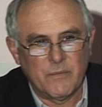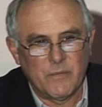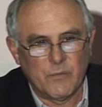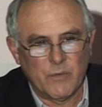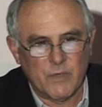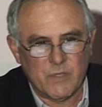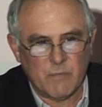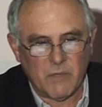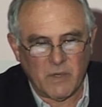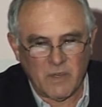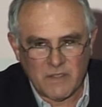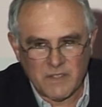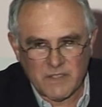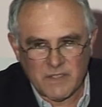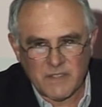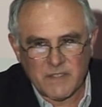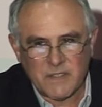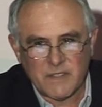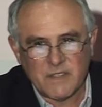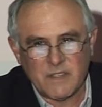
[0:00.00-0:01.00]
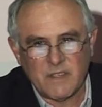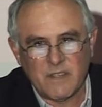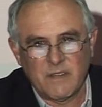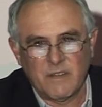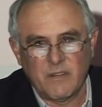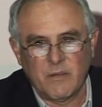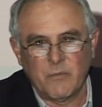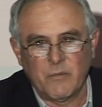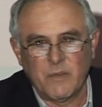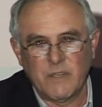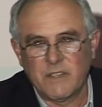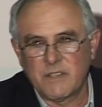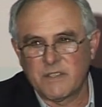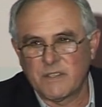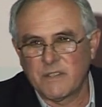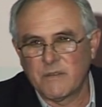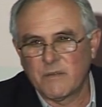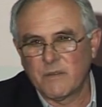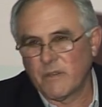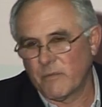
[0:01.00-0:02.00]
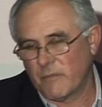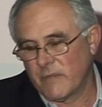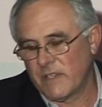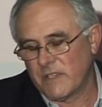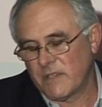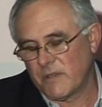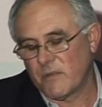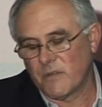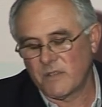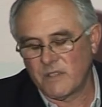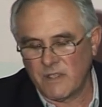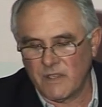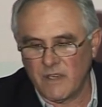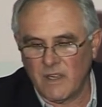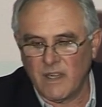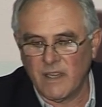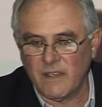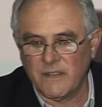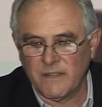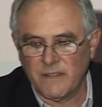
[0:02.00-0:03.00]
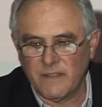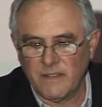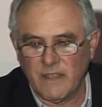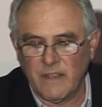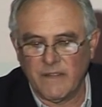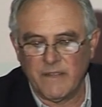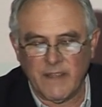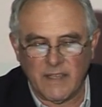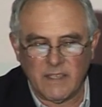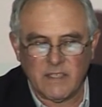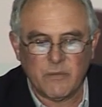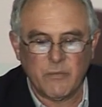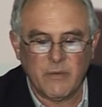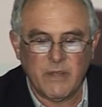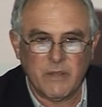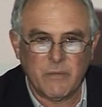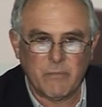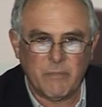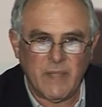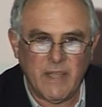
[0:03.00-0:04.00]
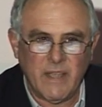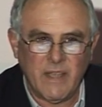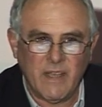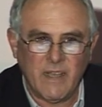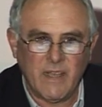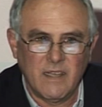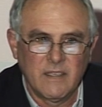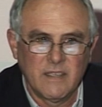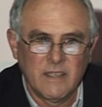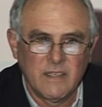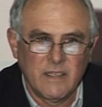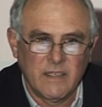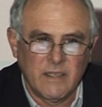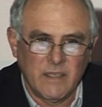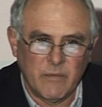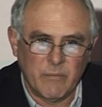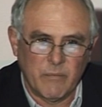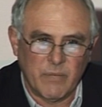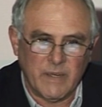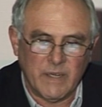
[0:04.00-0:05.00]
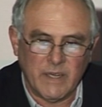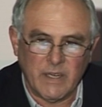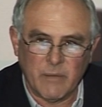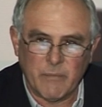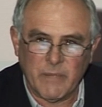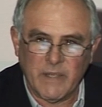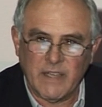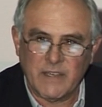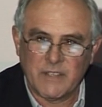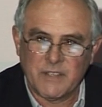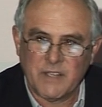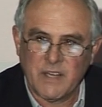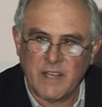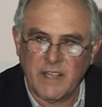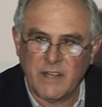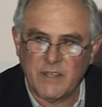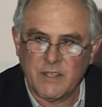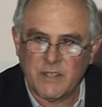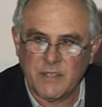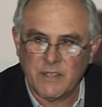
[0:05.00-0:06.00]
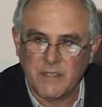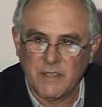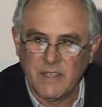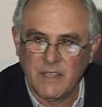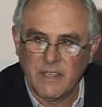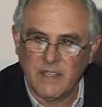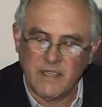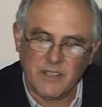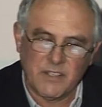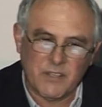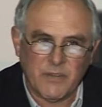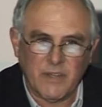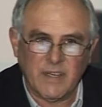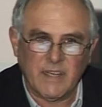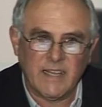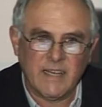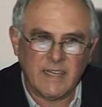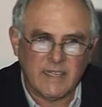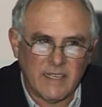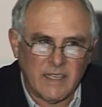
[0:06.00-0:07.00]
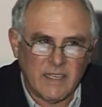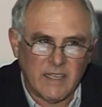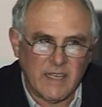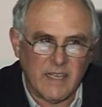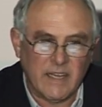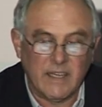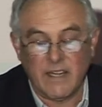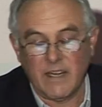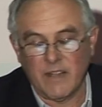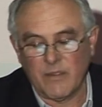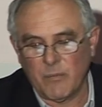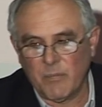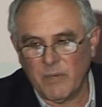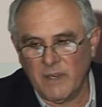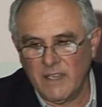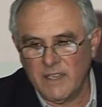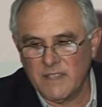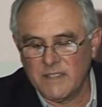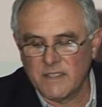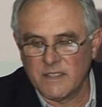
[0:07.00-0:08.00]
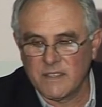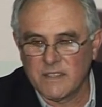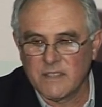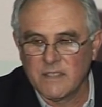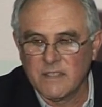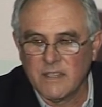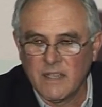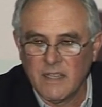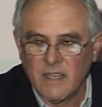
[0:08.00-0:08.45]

responses that we saw tonight, and that's where the power in bringing about change in Sri Lanka and in other places